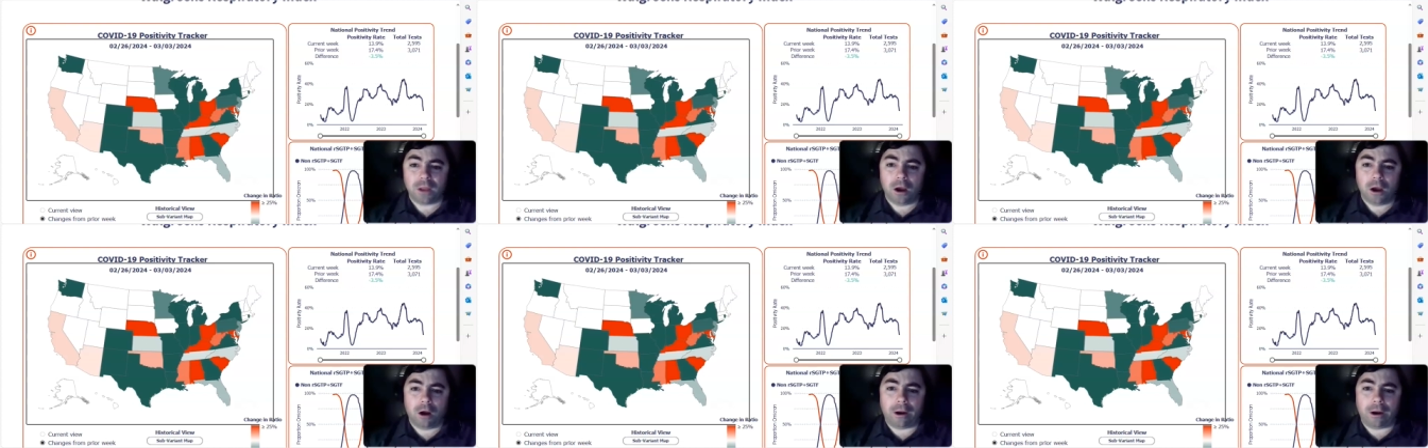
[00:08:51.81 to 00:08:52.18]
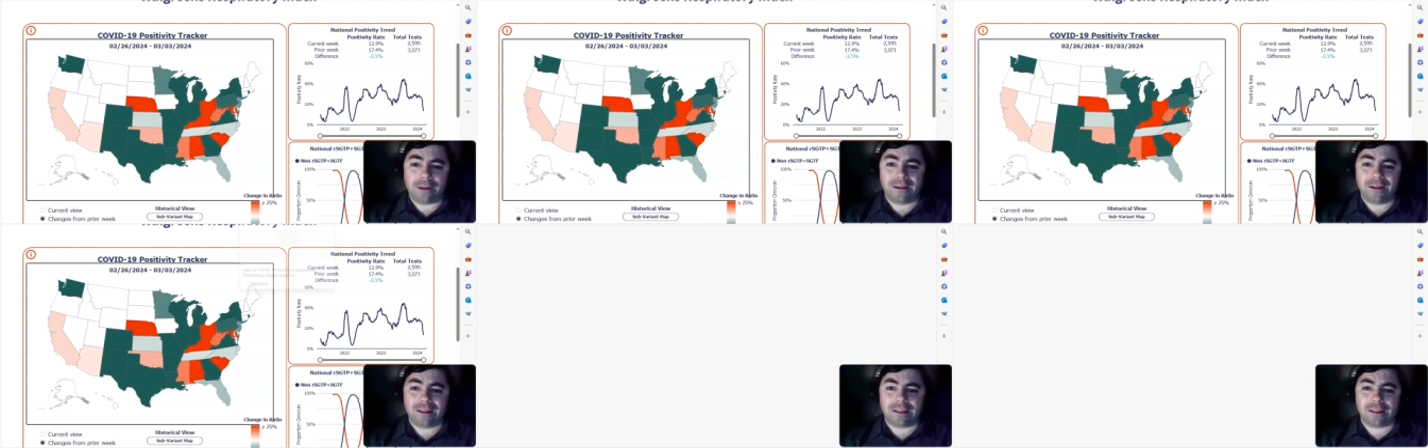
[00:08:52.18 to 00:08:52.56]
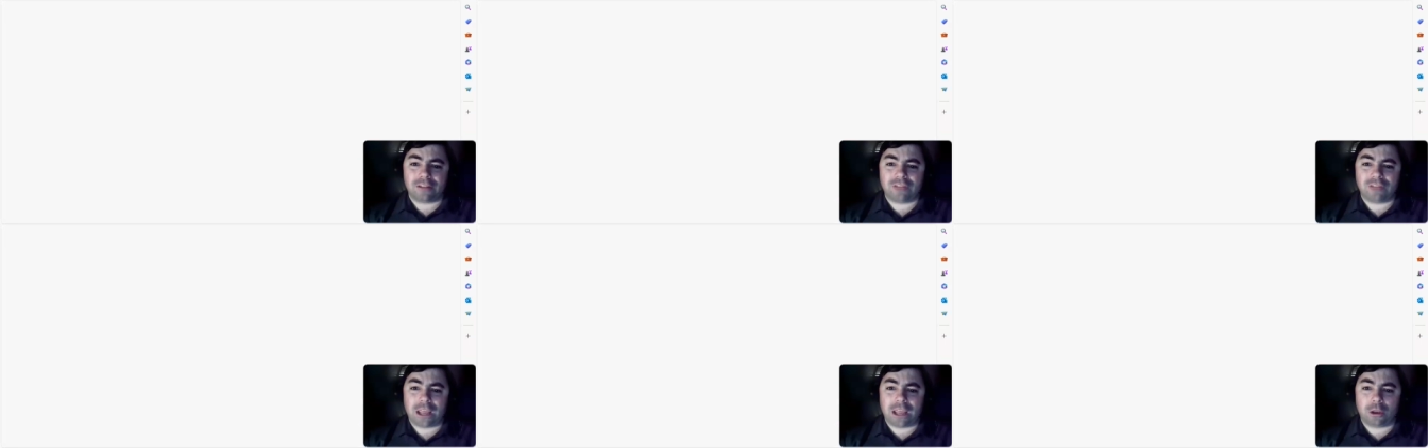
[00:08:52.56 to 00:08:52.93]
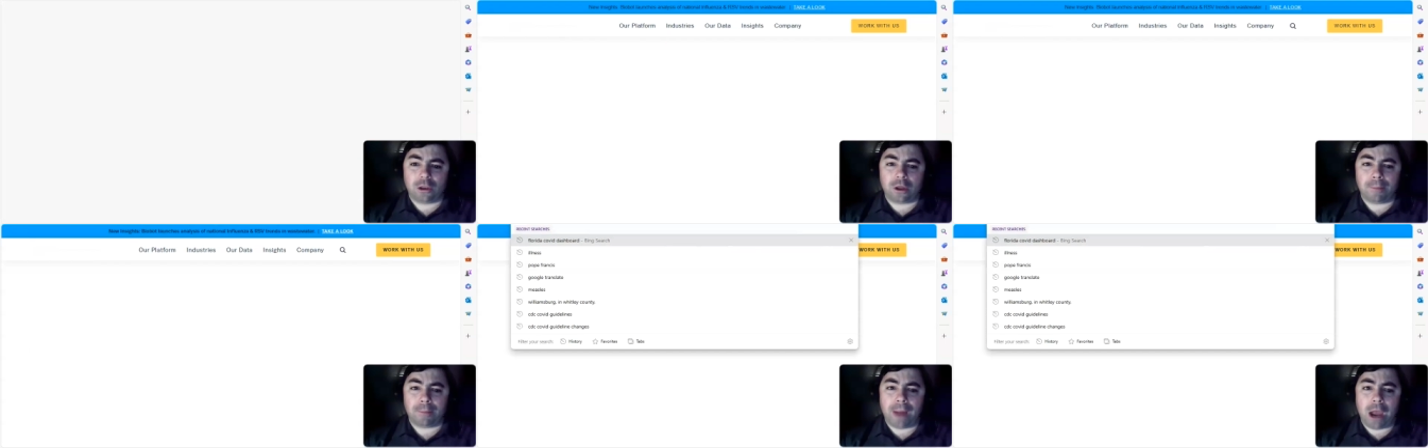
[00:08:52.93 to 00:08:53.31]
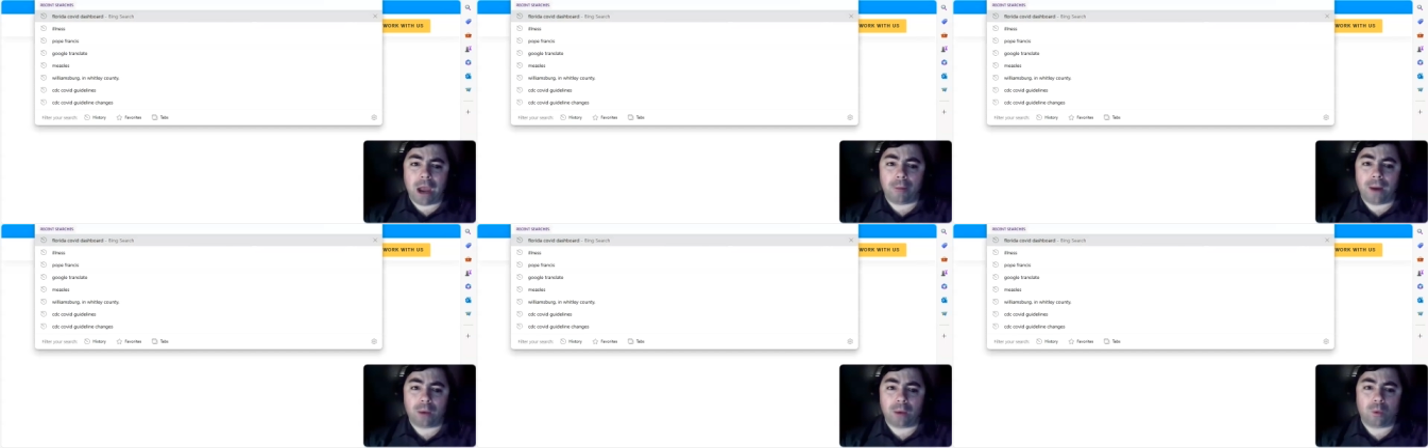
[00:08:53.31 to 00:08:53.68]
All right, Let's take a look at
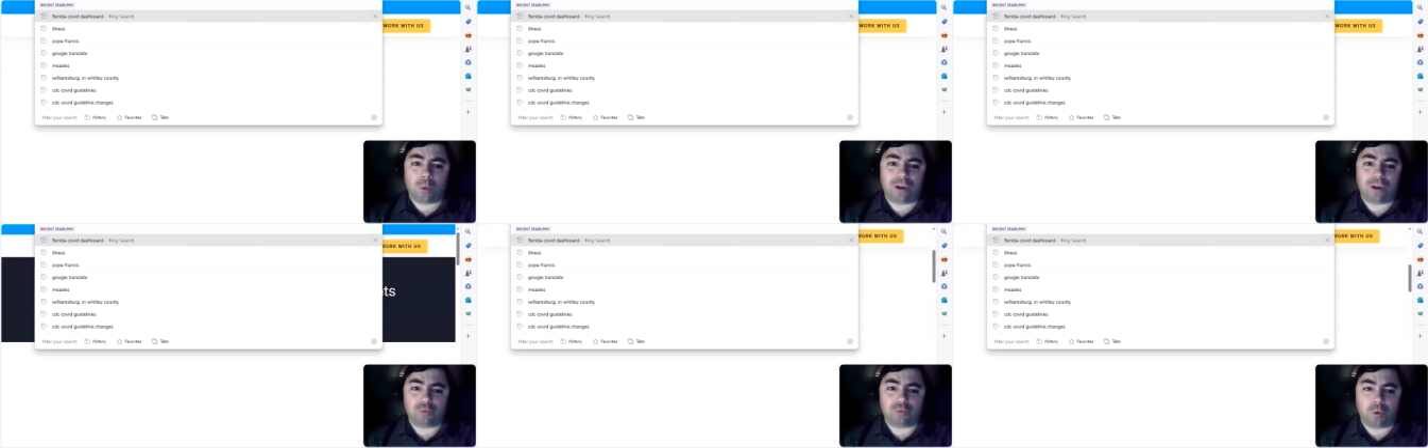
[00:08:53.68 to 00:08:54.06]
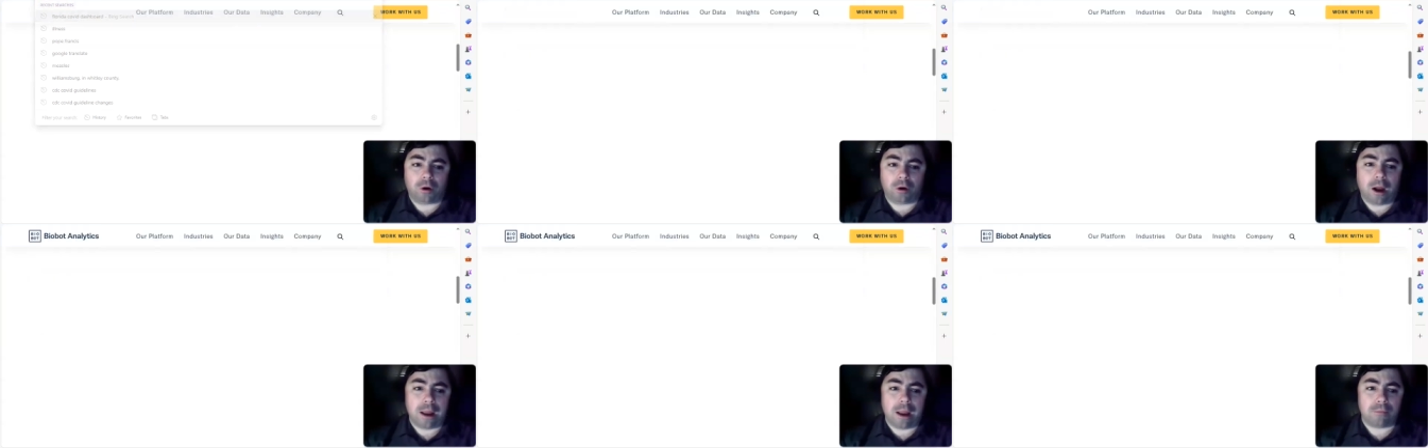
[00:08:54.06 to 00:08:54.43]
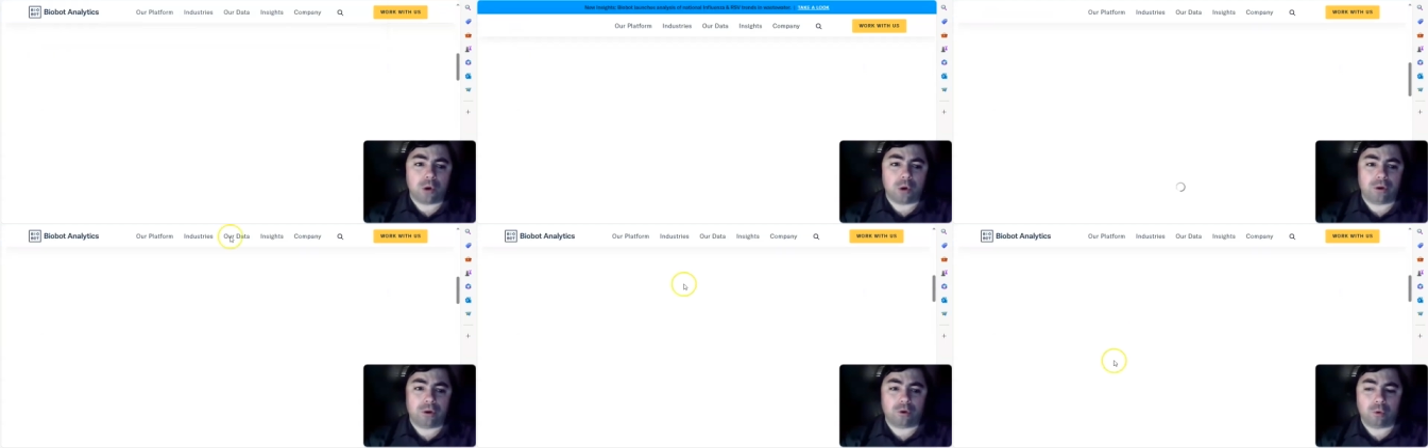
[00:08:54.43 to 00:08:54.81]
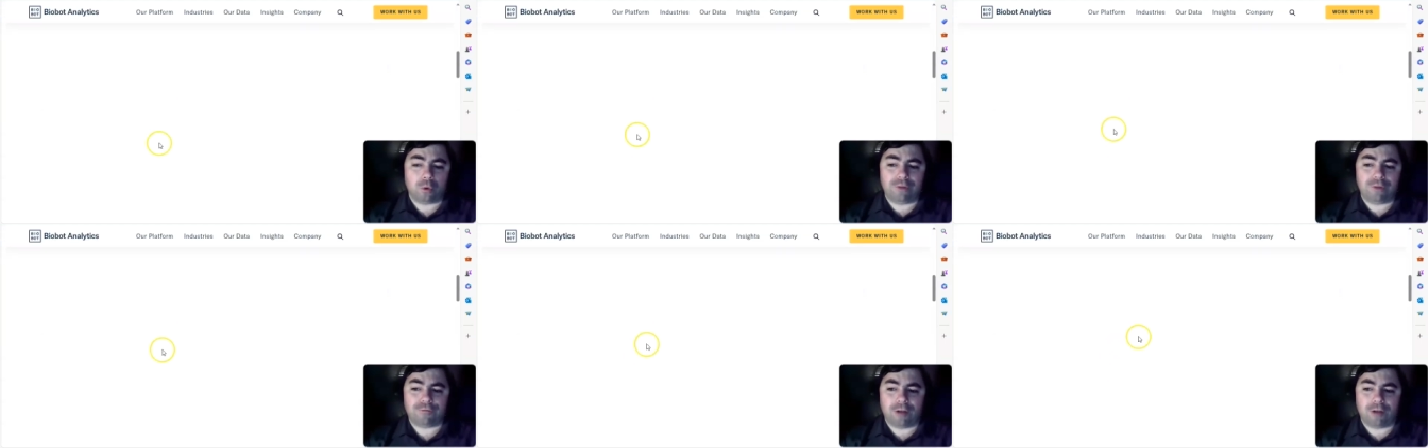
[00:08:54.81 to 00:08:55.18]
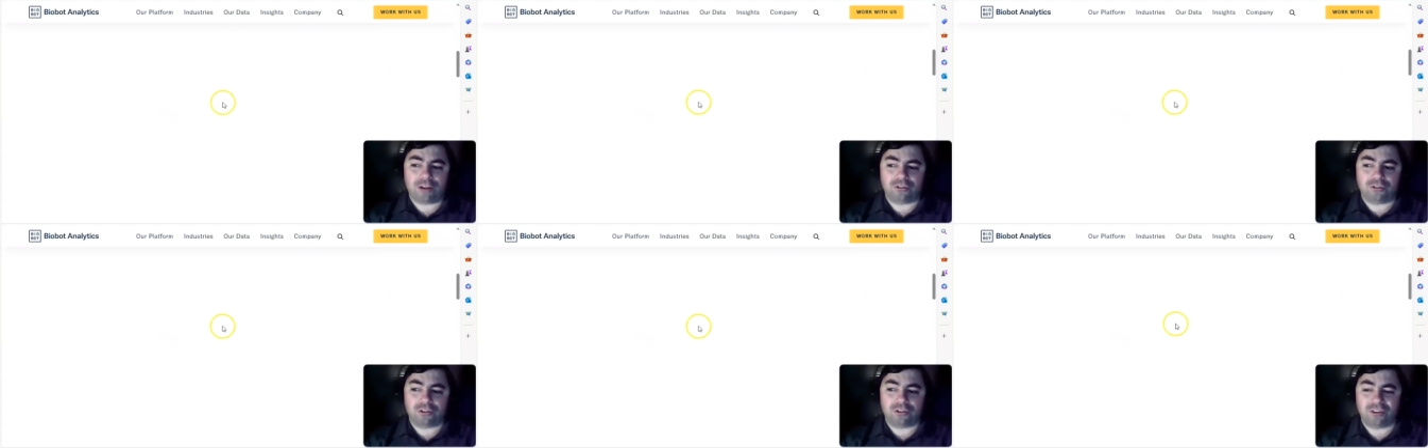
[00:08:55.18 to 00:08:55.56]
BioBot wastewater. I am going to
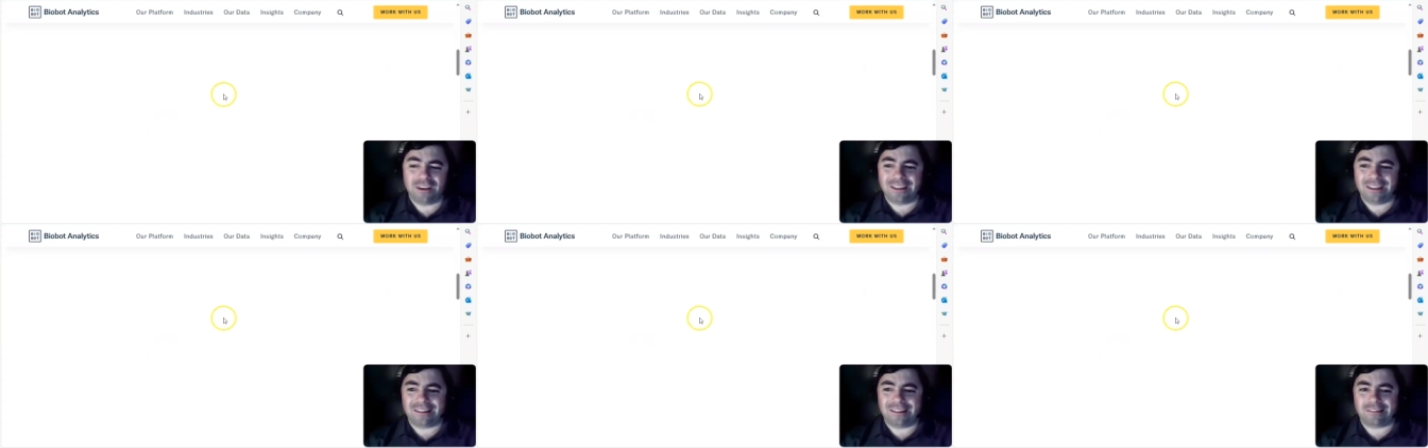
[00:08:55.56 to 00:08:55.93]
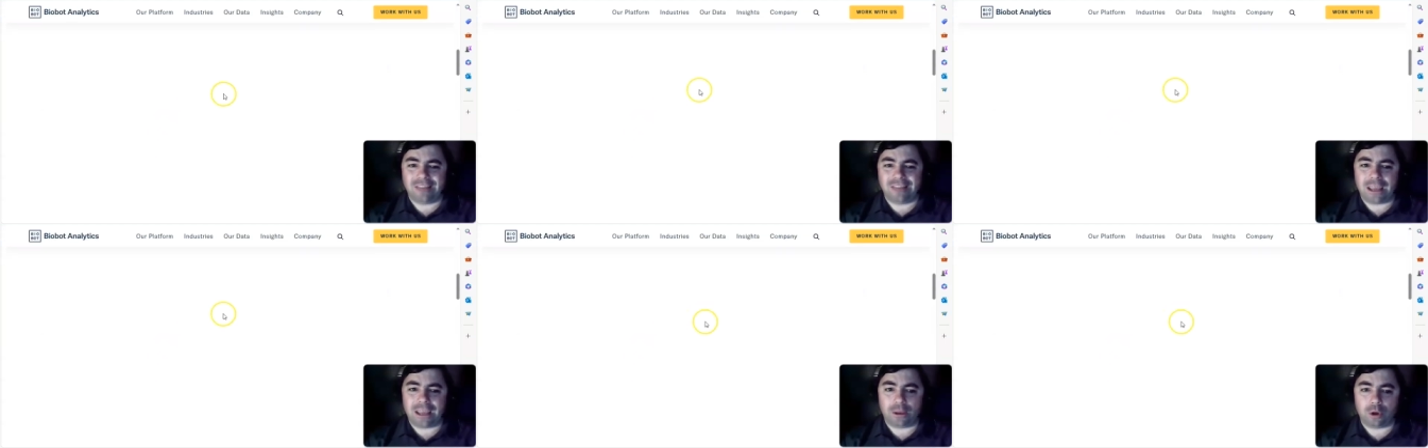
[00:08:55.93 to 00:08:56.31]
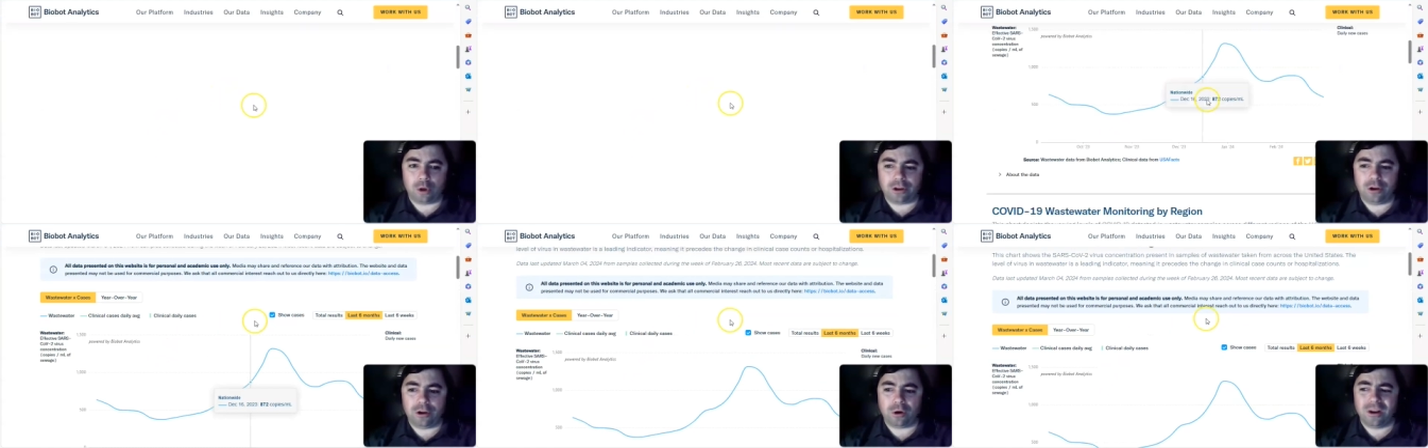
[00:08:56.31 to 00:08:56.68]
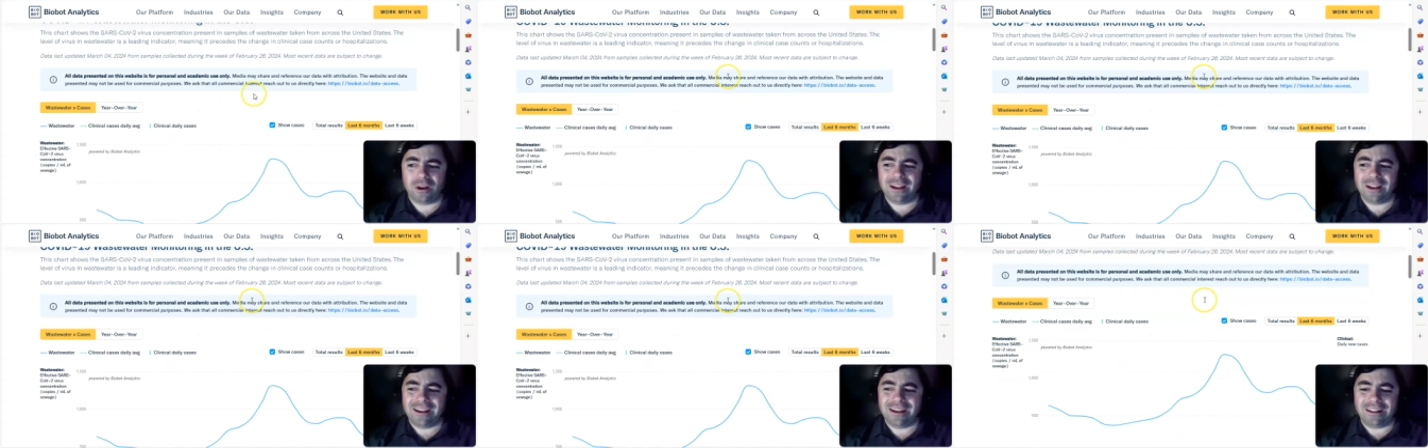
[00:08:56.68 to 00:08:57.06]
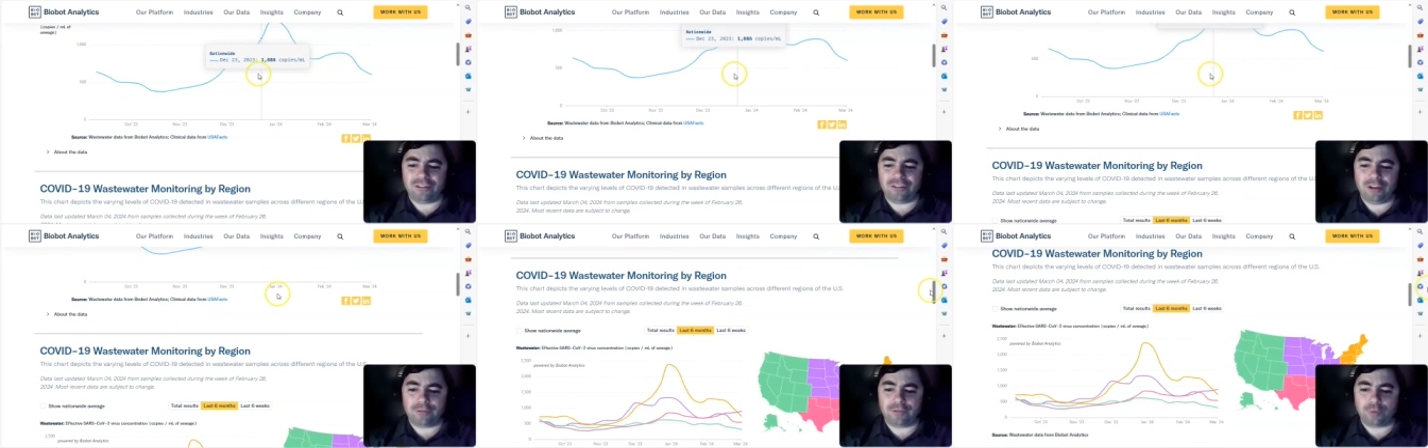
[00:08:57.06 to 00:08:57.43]
refresh this. Let's take a look here and
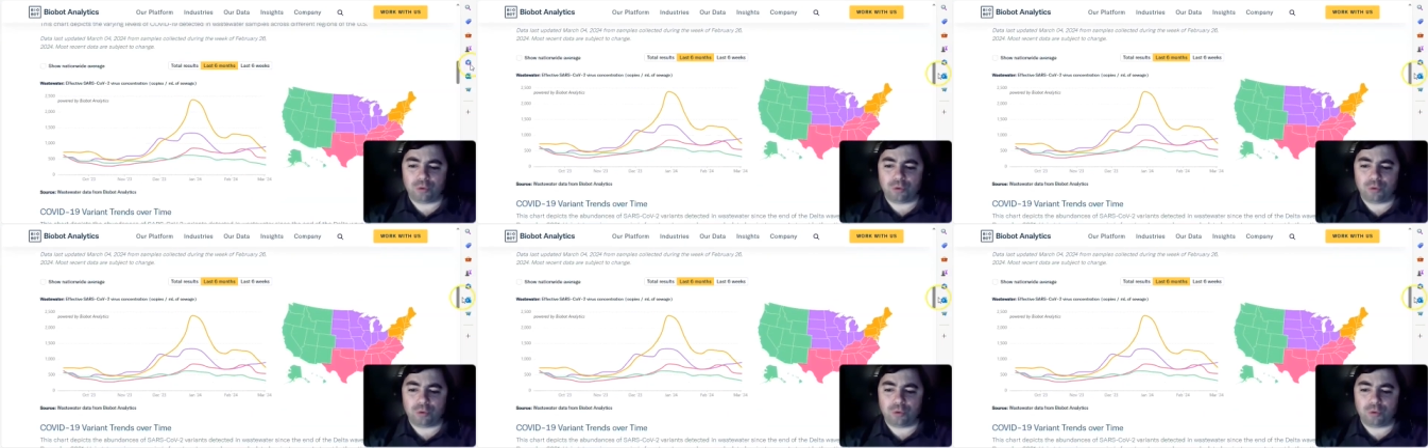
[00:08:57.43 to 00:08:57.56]
see if there